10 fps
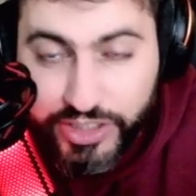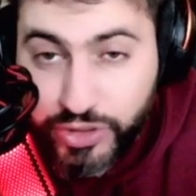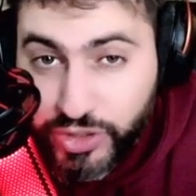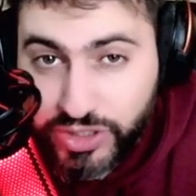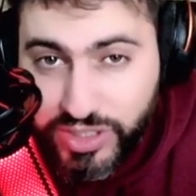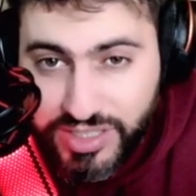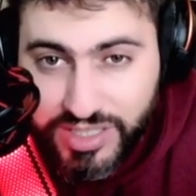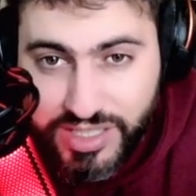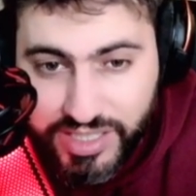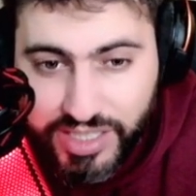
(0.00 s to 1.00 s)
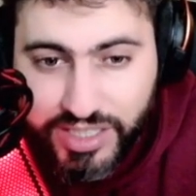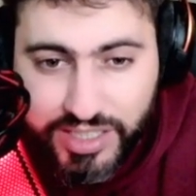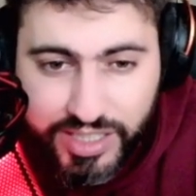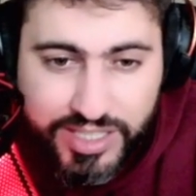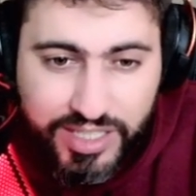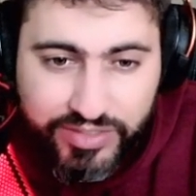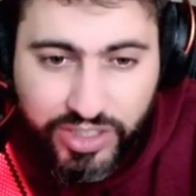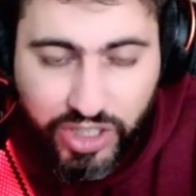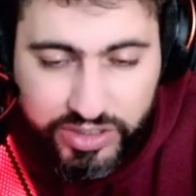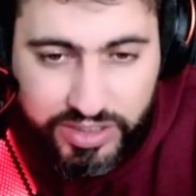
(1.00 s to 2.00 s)
you could just stay in and save the
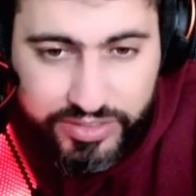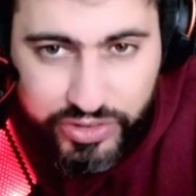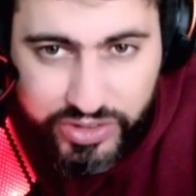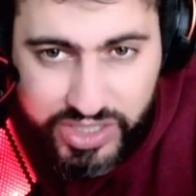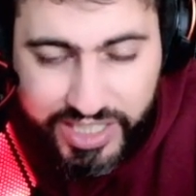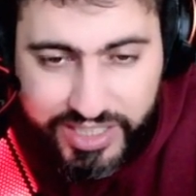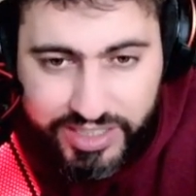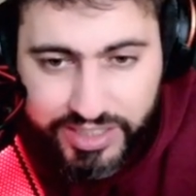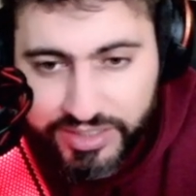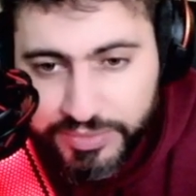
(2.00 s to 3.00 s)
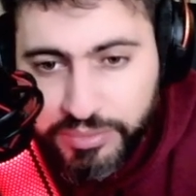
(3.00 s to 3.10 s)
Cottony for the Dragonite.